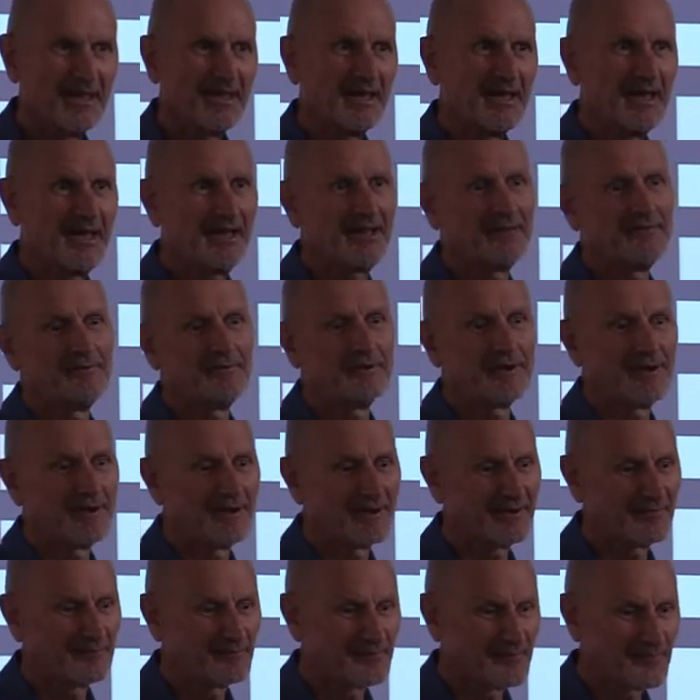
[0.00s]
And
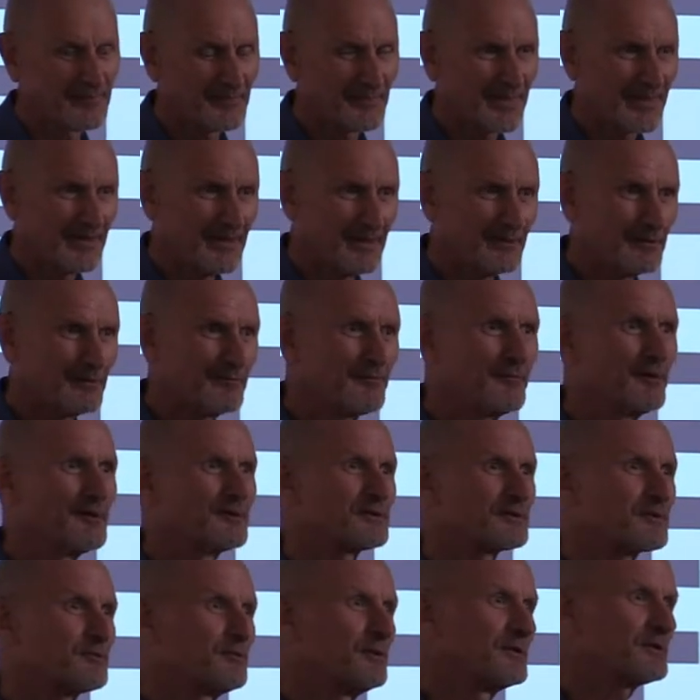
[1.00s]
um, the
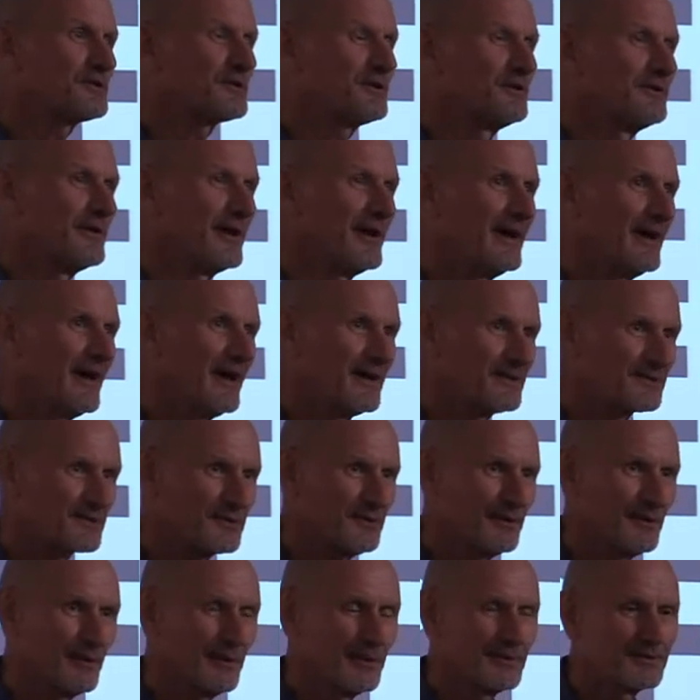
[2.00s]
first question they ask
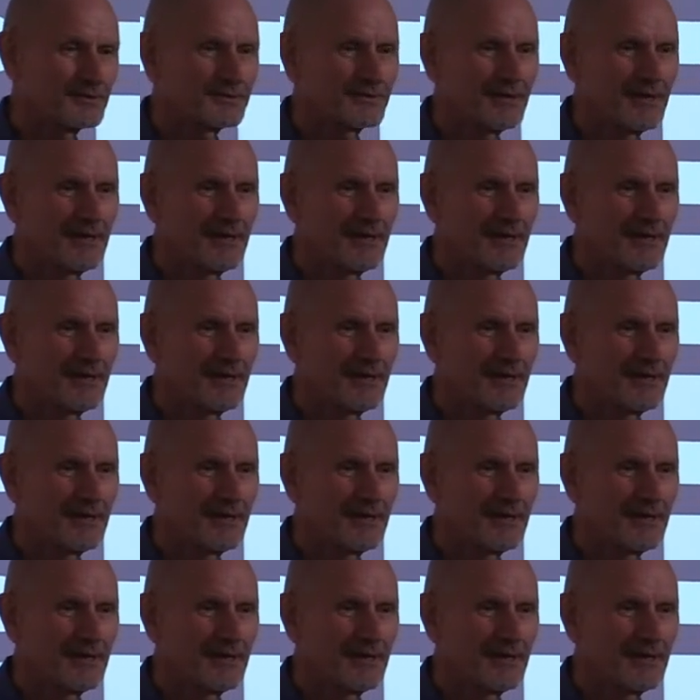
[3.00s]
you is,